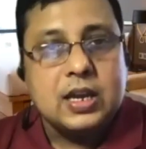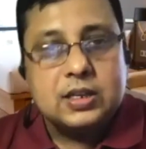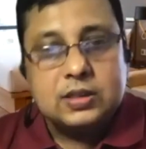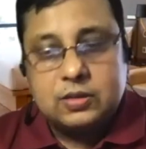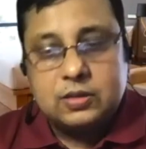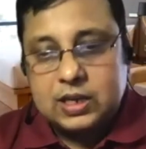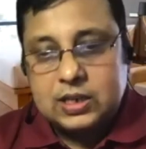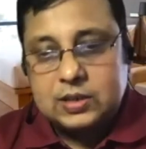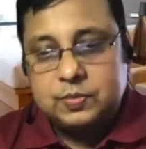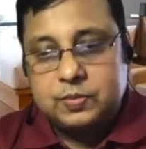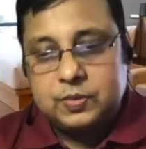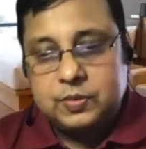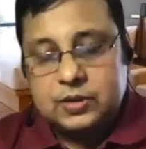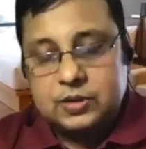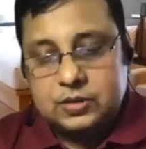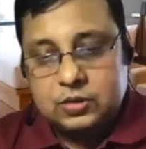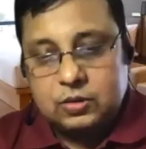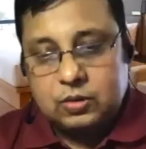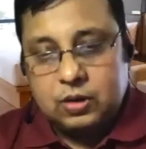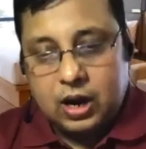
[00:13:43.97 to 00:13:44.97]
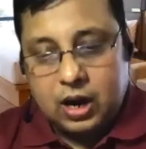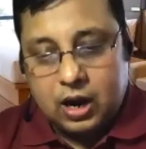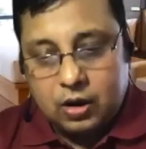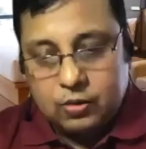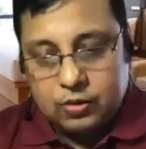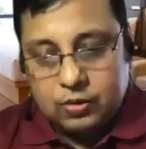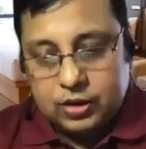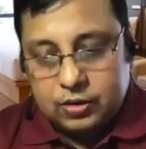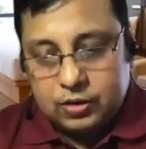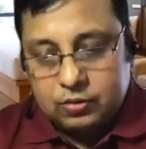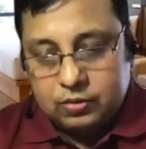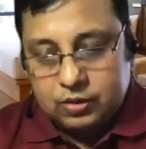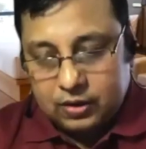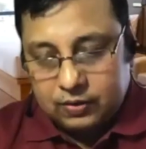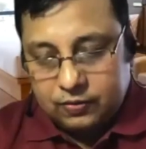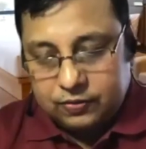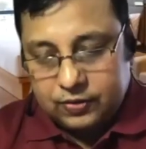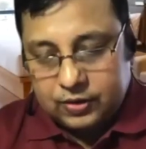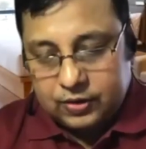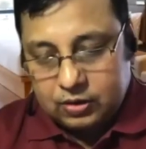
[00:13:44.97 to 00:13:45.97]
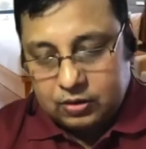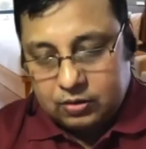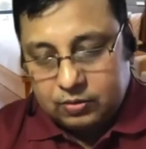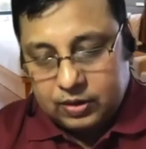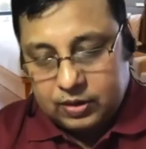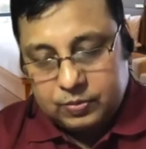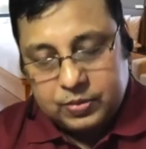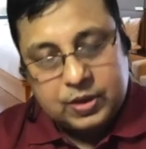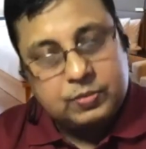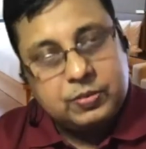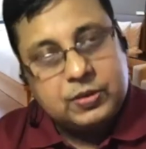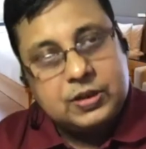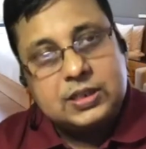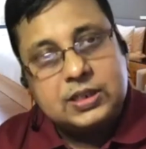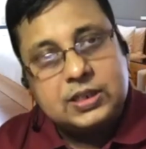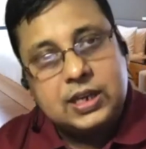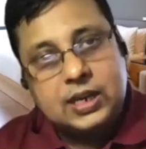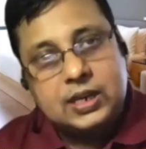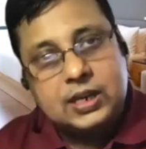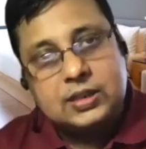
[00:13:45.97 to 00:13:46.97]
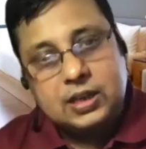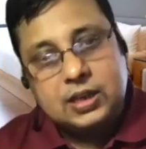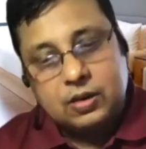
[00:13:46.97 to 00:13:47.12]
So how do you, if when people change,